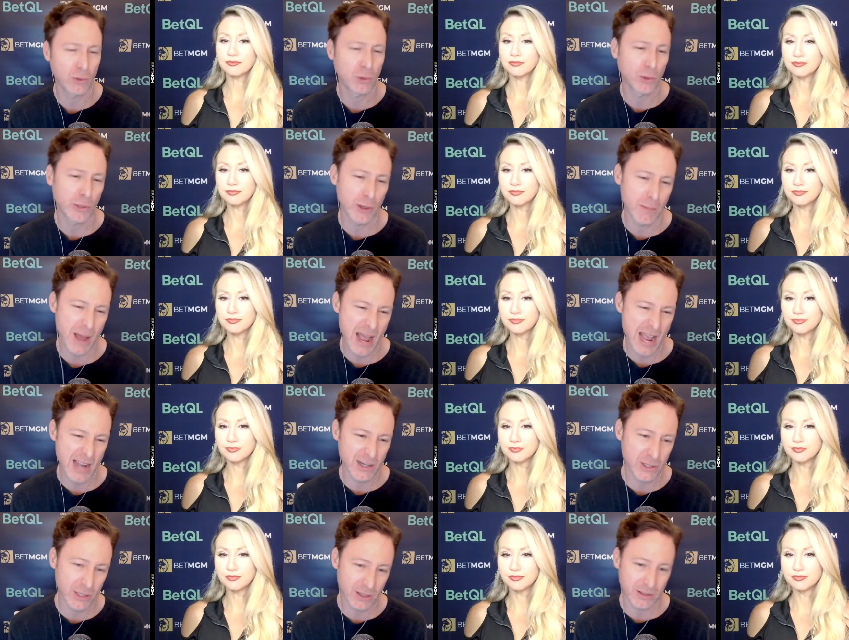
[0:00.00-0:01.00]
Speaker 1: through your mind,
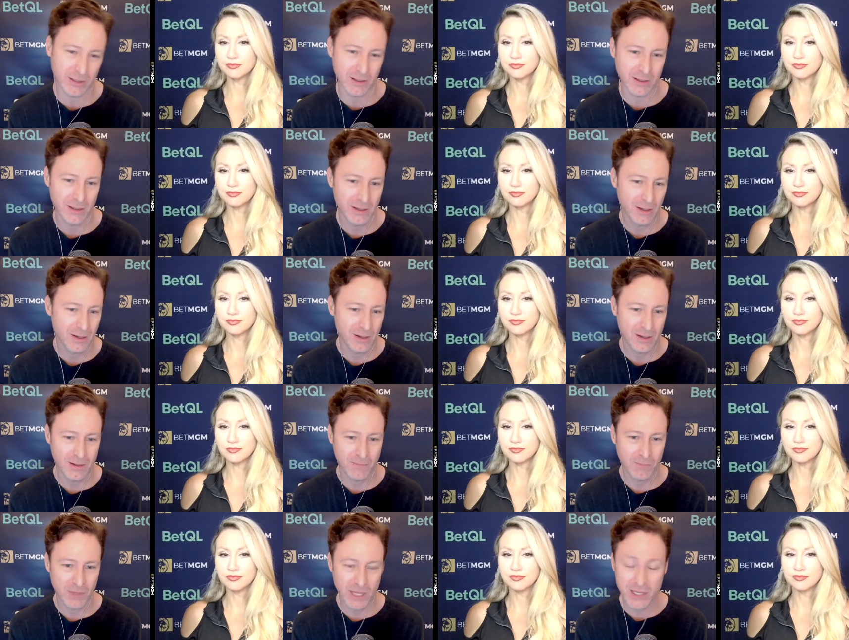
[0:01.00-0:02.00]
Chelsa.
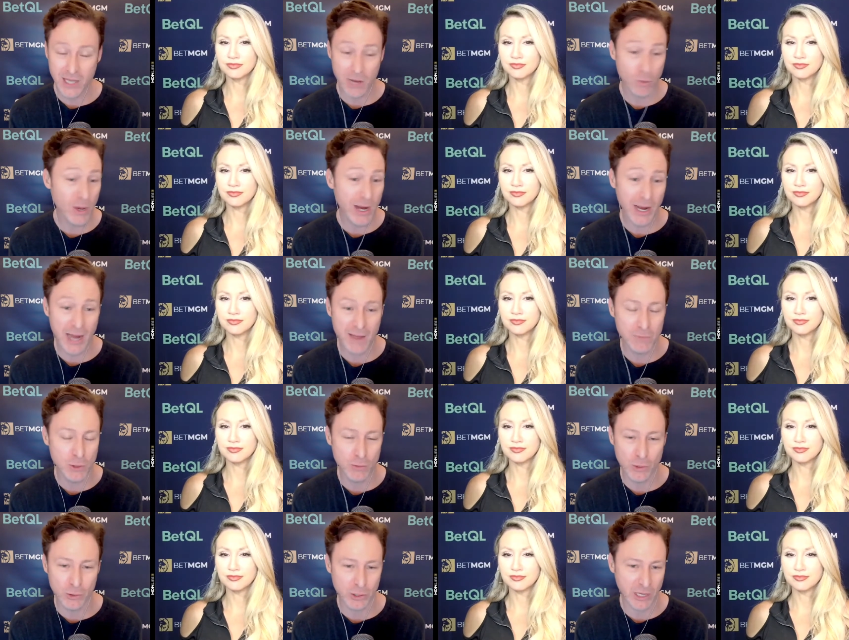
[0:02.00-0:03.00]
This we got to have new
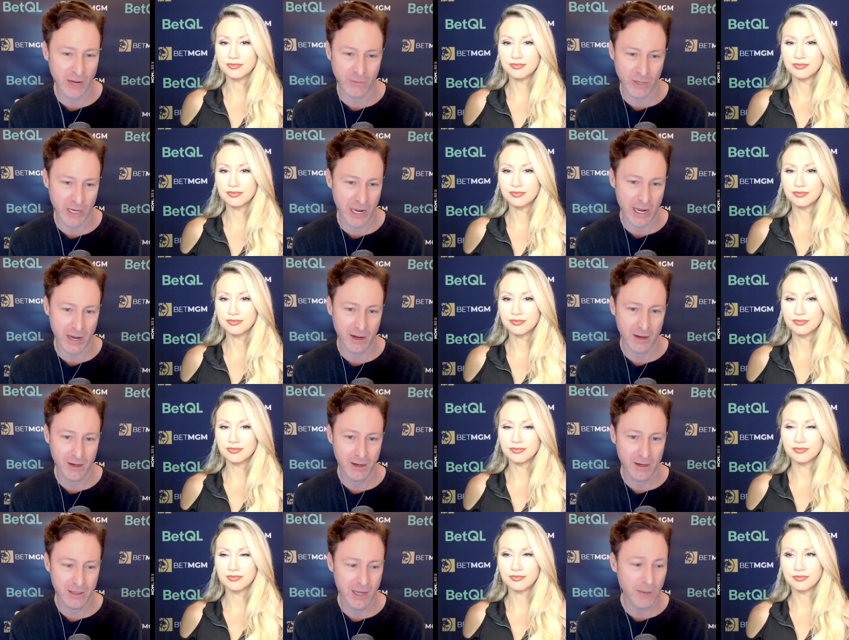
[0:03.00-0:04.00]
music every day.
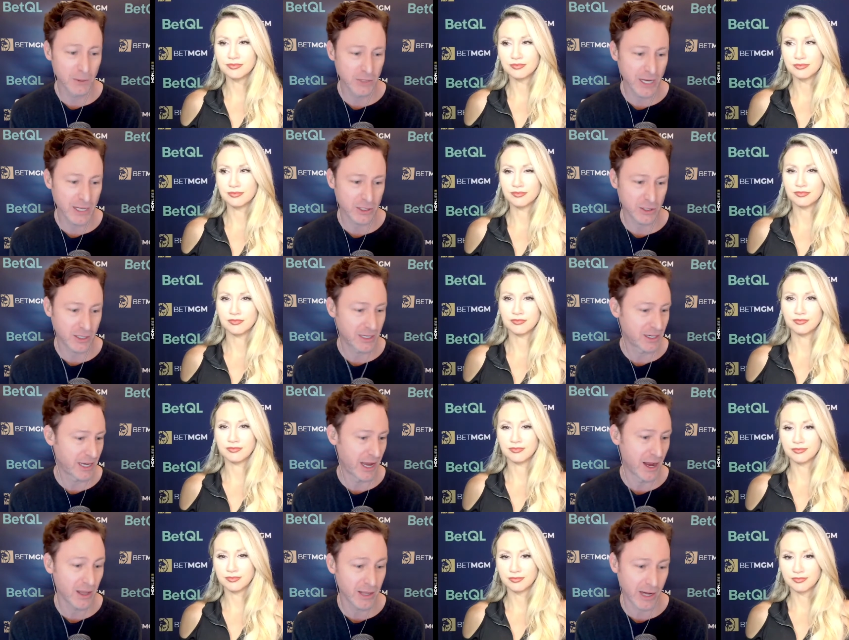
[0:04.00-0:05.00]
Double D is
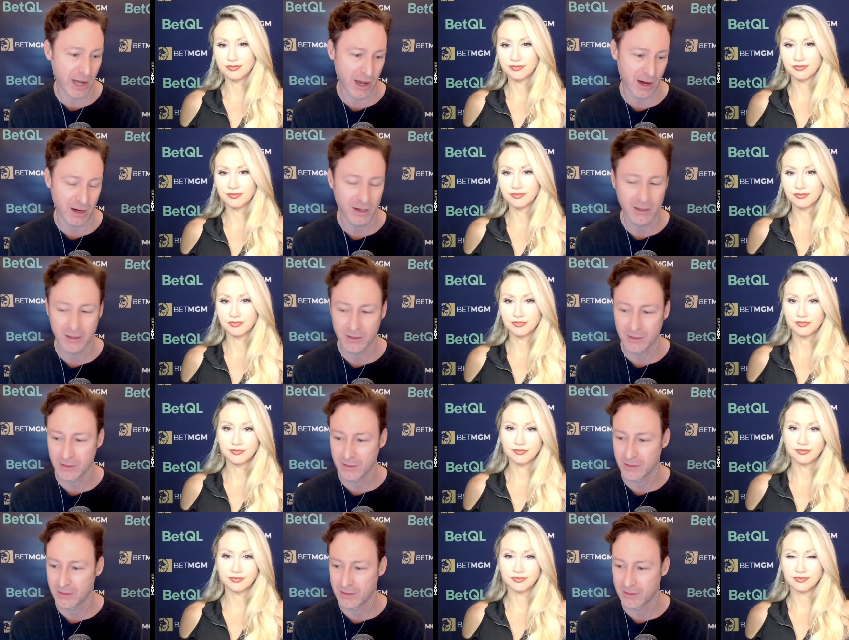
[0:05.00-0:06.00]
killing it here.
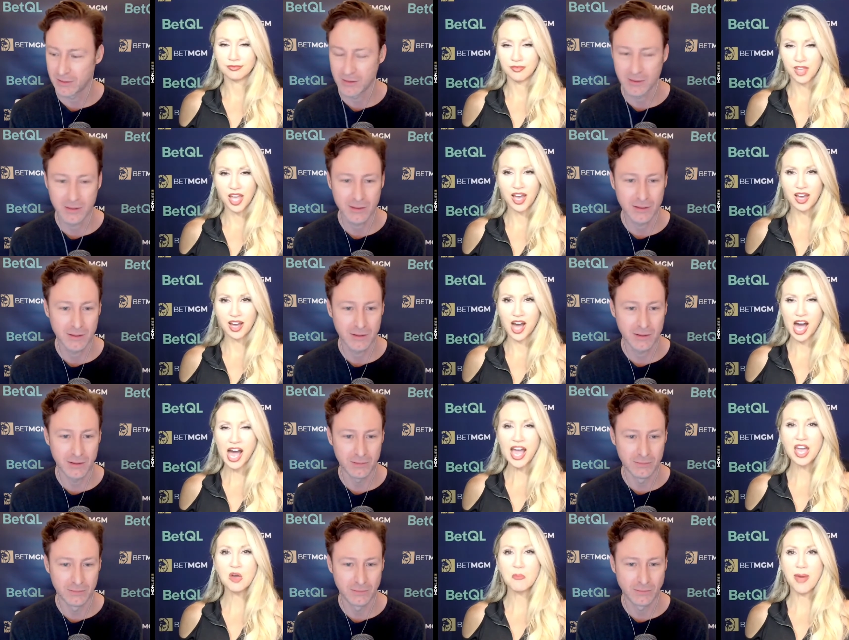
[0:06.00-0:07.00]
Speaker 2: Yeah, I
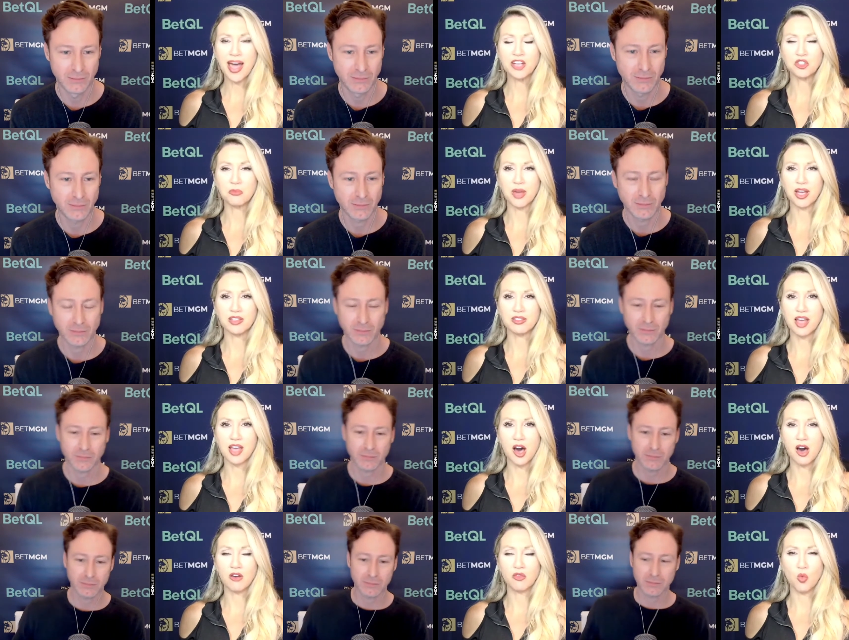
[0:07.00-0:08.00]
imagine
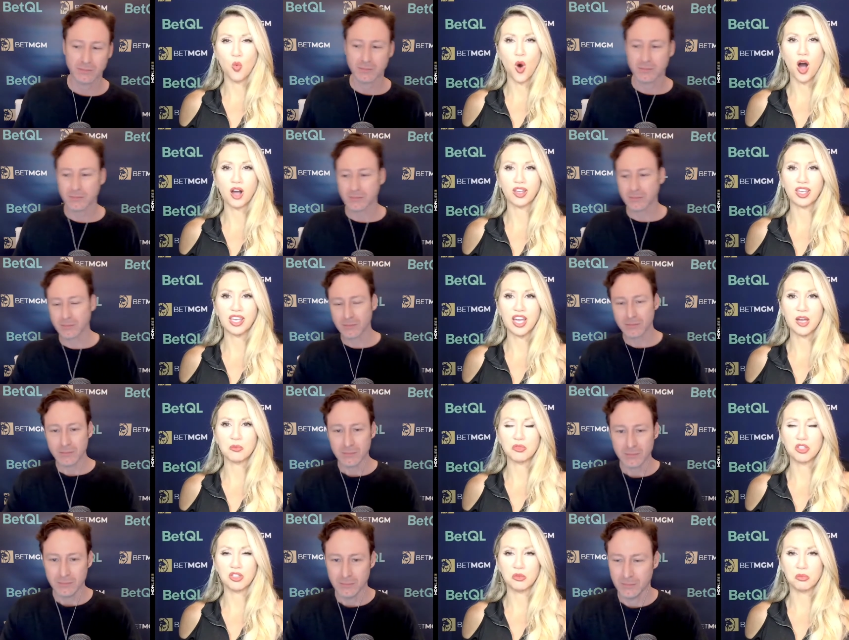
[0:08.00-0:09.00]
myself walking up to
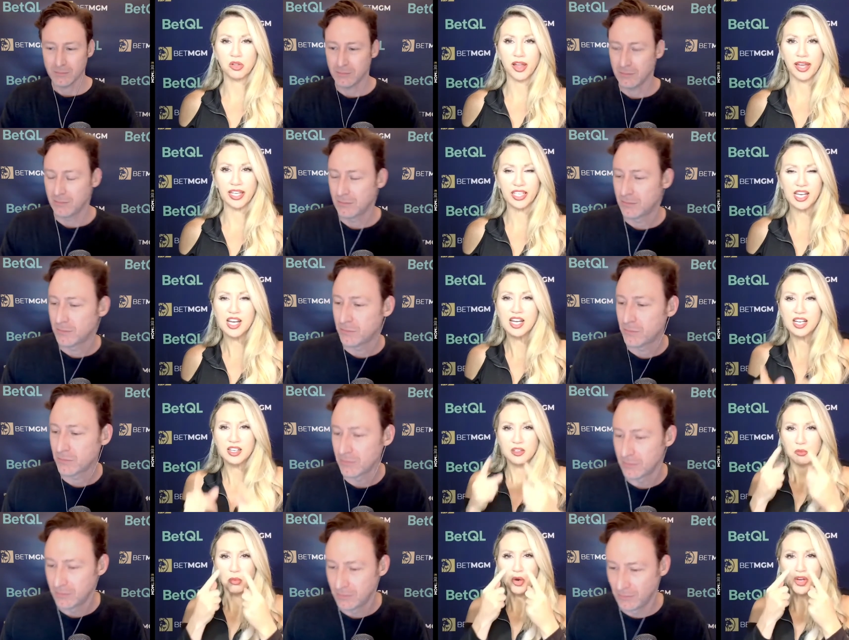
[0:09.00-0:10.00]
the plate,
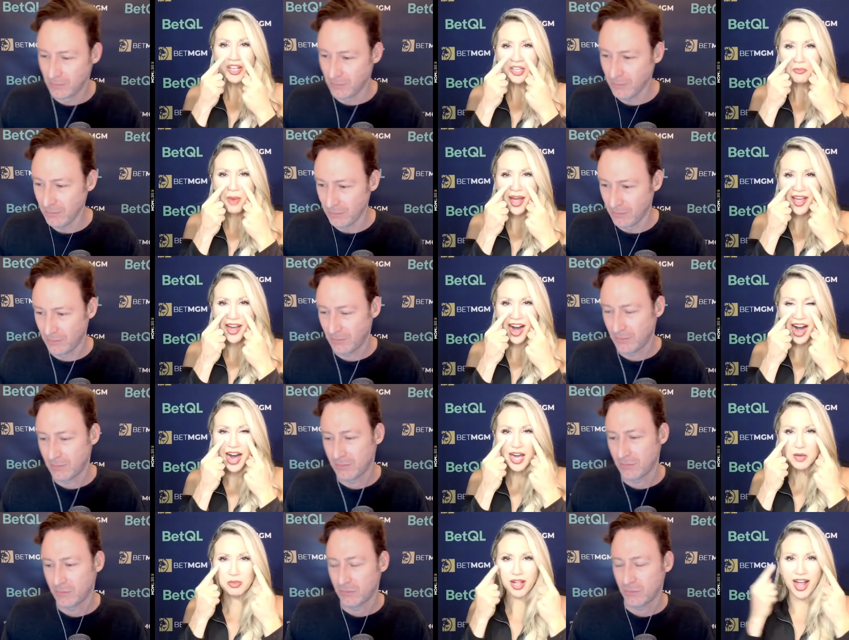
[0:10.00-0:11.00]
putting mm-hmm. my eye
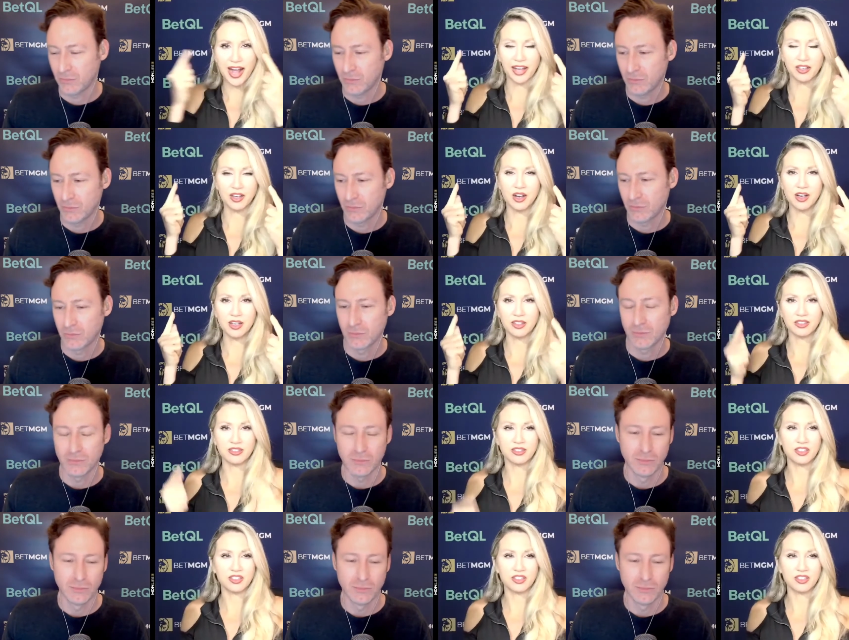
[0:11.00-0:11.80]
black on, you